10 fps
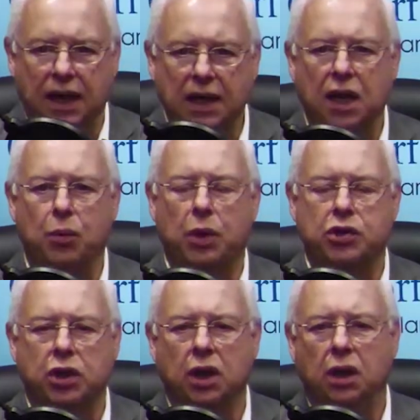In other
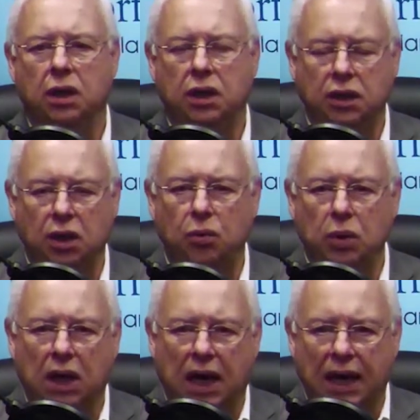words, you don't
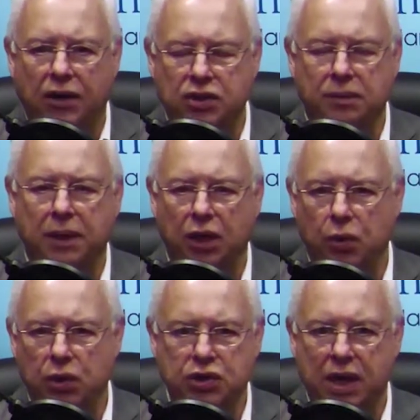want to hire somebody
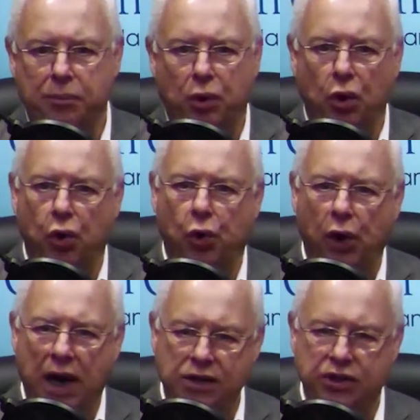who is a
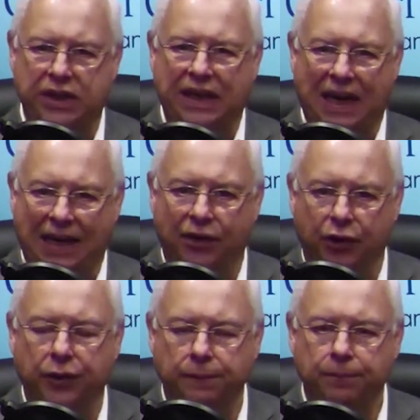
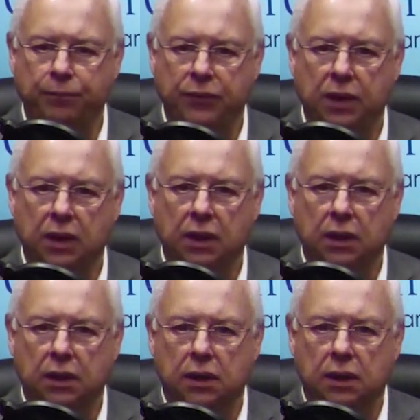procrastinator.
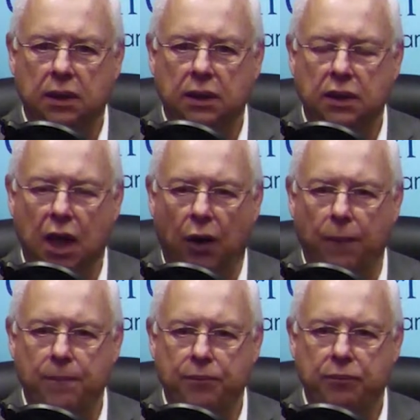No,
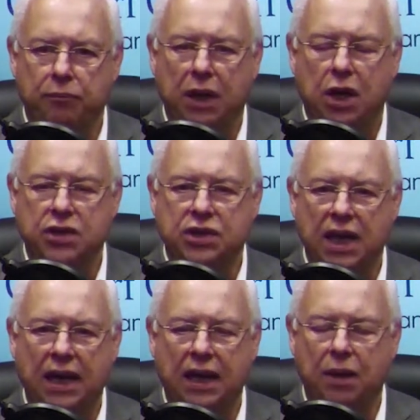because
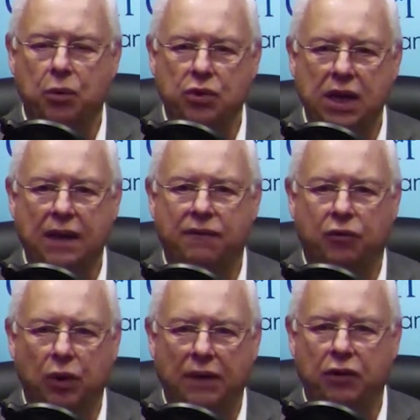then it will take
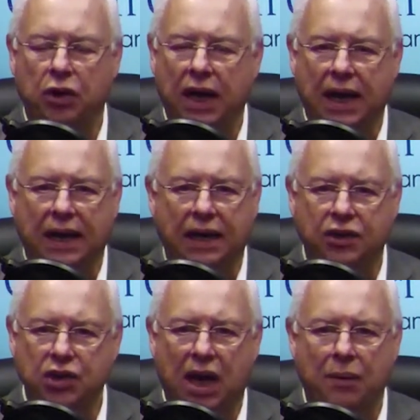forever and a
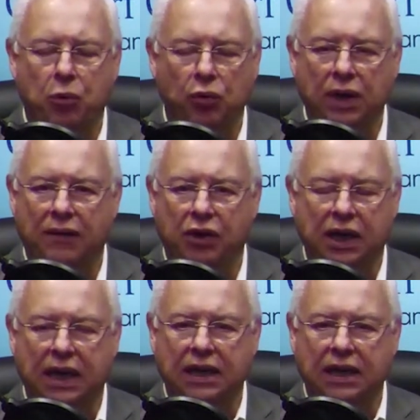job will never get